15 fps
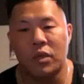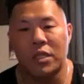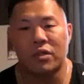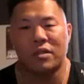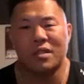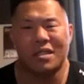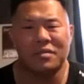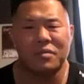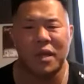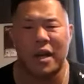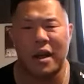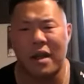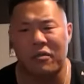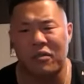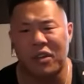do a little bit of
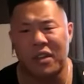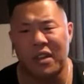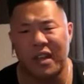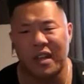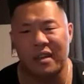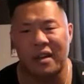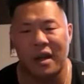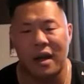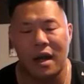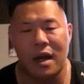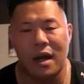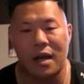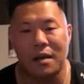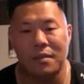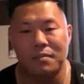everything.
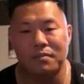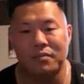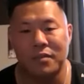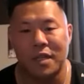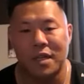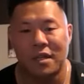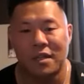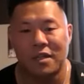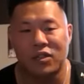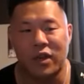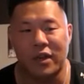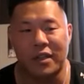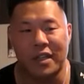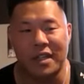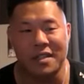So I
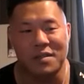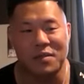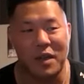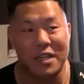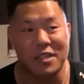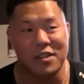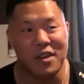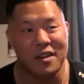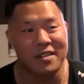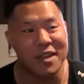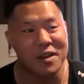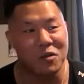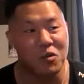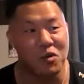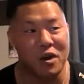think it's based on
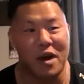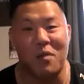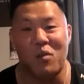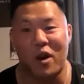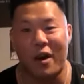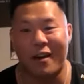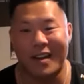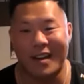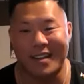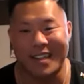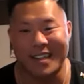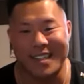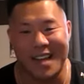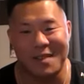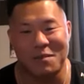like what I'm wearing at that
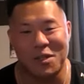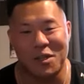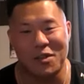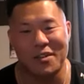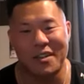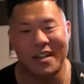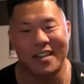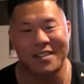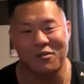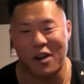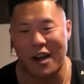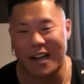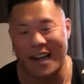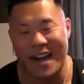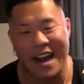time too. Like
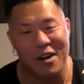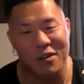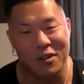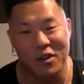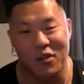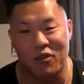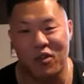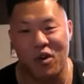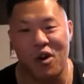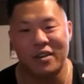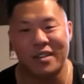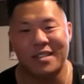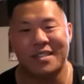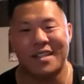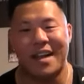right now in the fall,
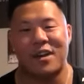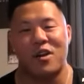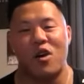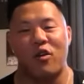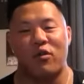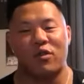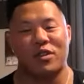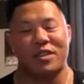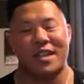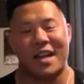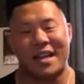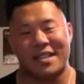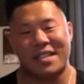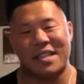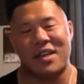it's kind of
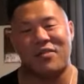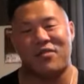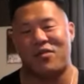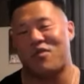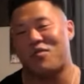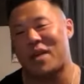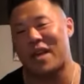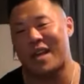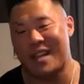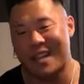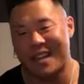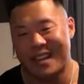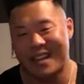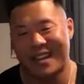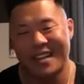oversized stuff for me.
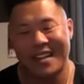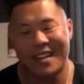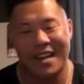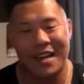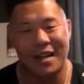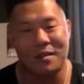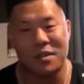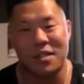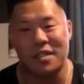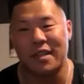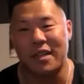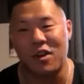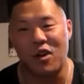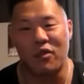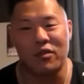So
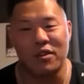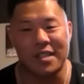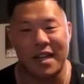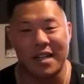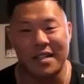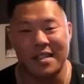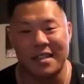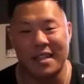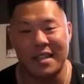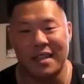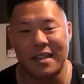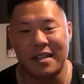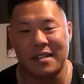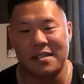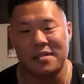like oversized
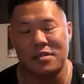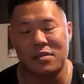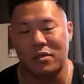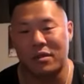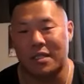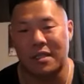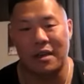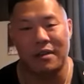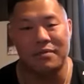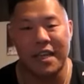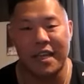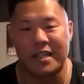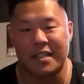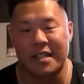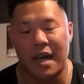tees, still have
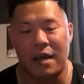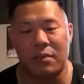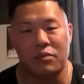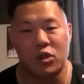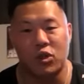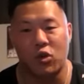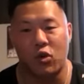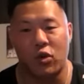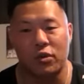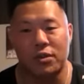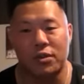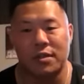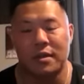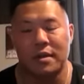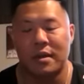tank tops,
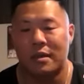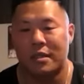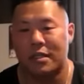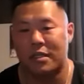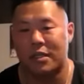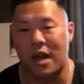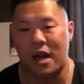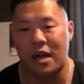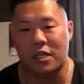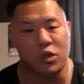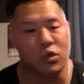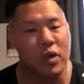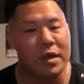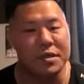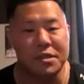shorts,
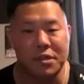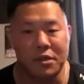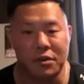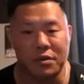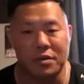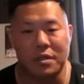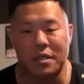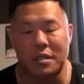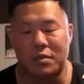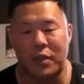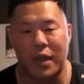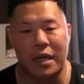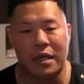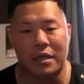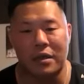sweatsuits is
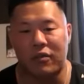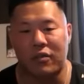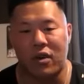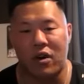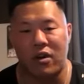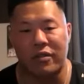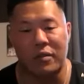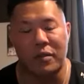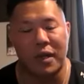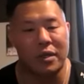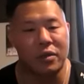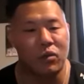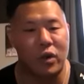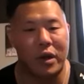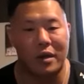big in the fall for me
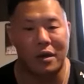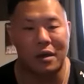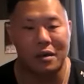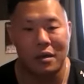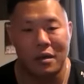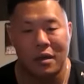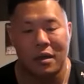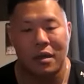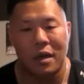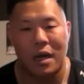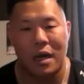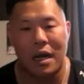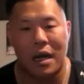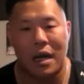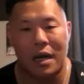in winter.
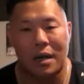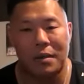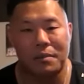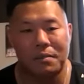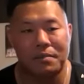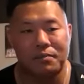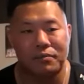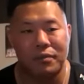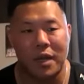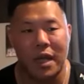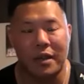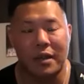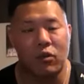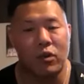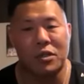And
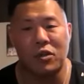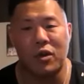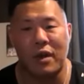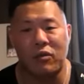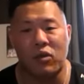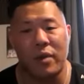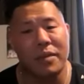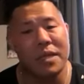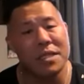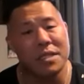then we do have women's